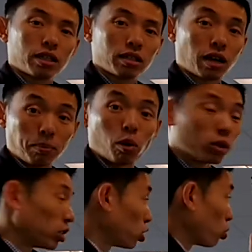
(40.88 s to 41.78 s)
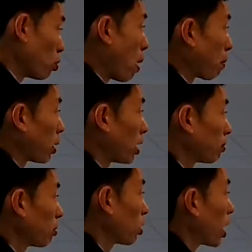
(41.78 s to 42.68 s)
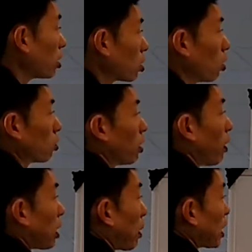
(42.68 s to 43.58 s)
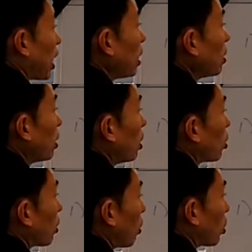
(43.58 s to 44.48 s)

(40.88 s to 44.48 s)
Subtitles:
components to remember. Okay, so divided by 10, so that